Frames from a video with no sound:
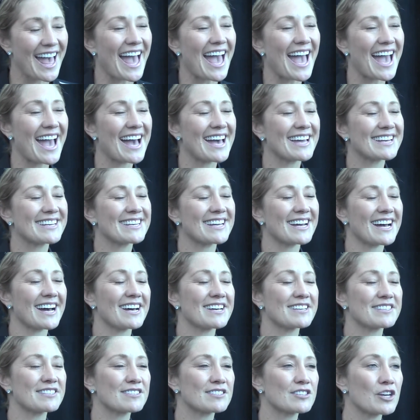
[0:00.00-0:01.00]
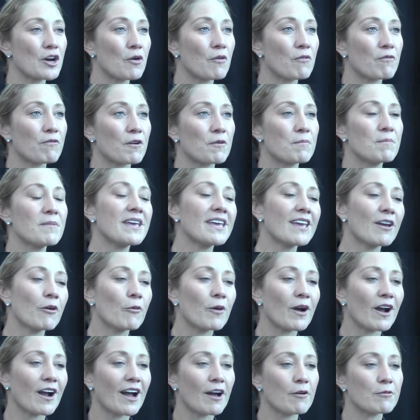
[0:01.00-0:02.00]
And so for me,
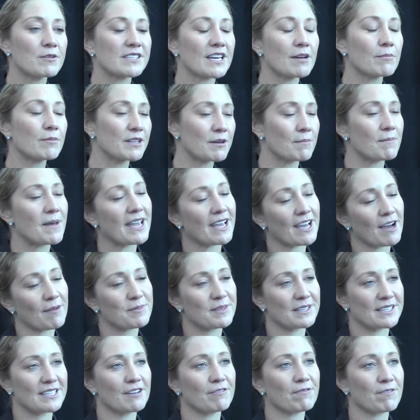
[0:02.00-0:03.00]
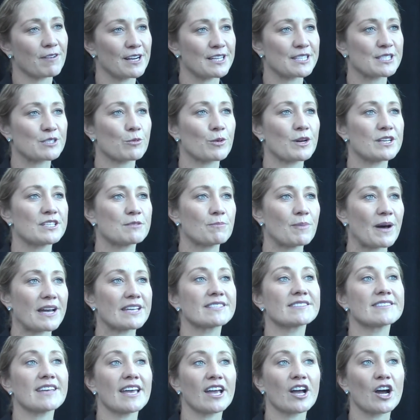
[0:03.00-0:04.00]
where I was able to make up the difference was by
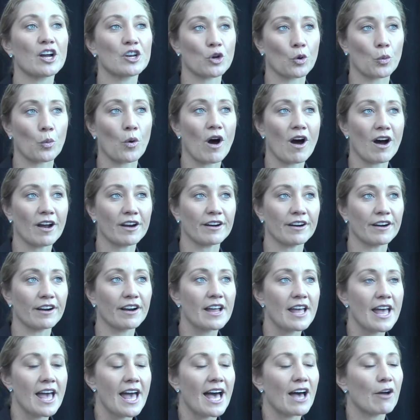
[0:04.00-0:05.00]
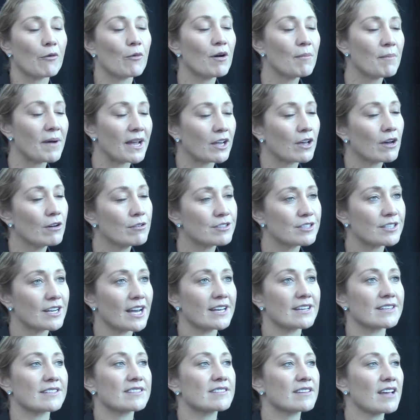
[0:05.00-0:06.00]
staying underwater. And what my coach and I
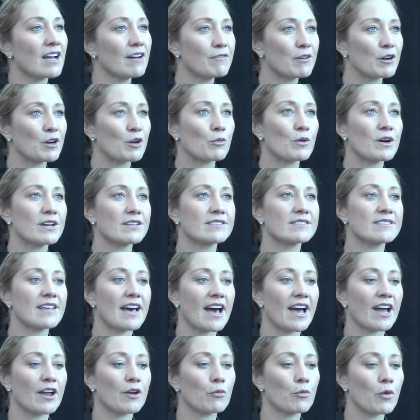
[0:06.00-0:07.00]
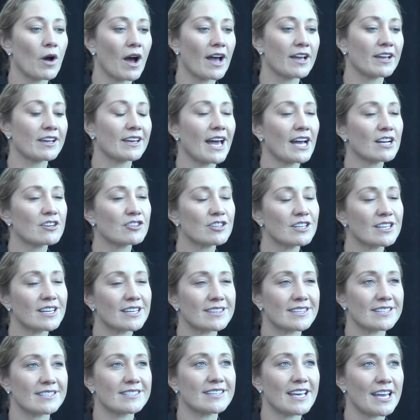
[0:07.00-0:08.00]
discovered was that I could actually
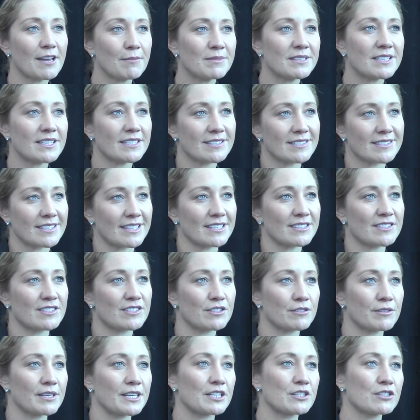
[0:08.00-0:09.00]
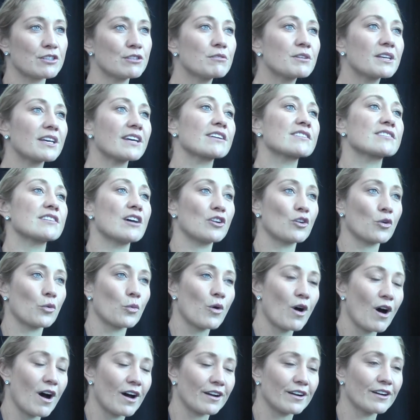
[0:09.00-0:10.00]
get the same distance doing 2 kicks
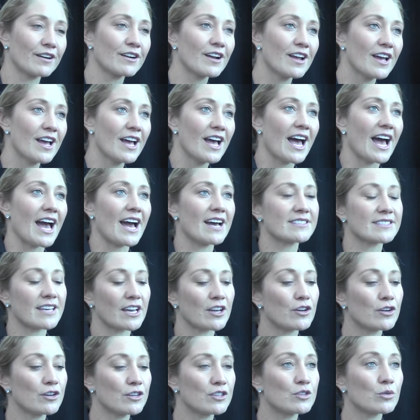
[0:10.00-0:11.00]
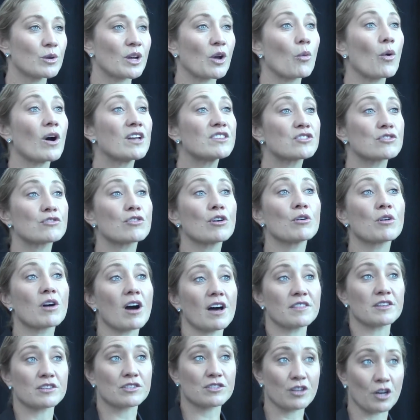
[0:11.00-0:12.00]
underwater as I could doing 1 stroke
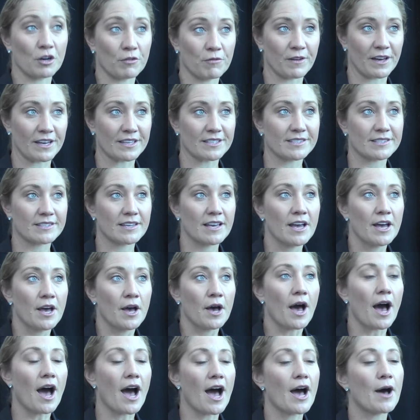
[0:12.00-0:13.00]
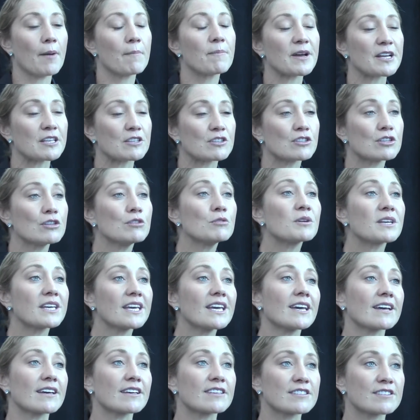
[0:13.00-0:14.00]
on the surface. But 2
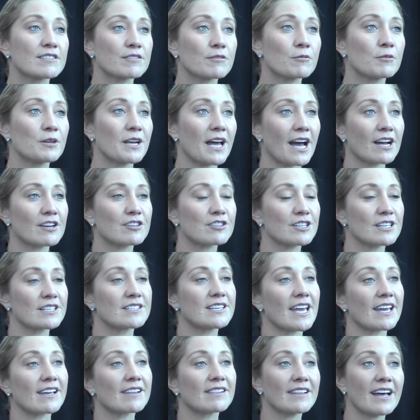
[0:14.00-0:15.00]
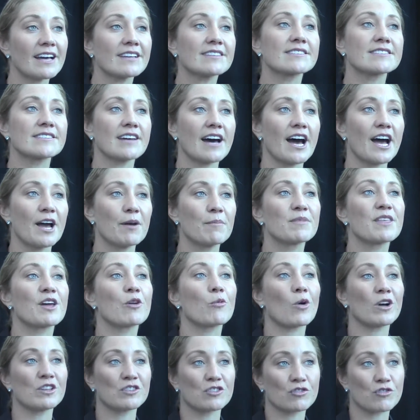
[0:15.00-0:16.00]
kicks would actually take less time than
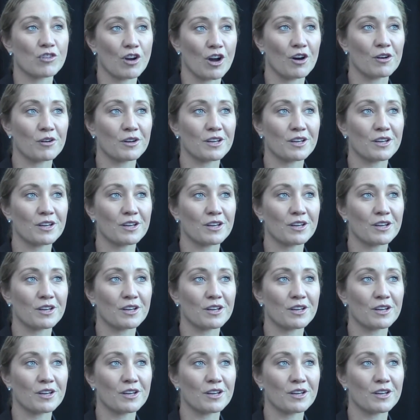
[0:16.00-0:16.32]
1 stroke.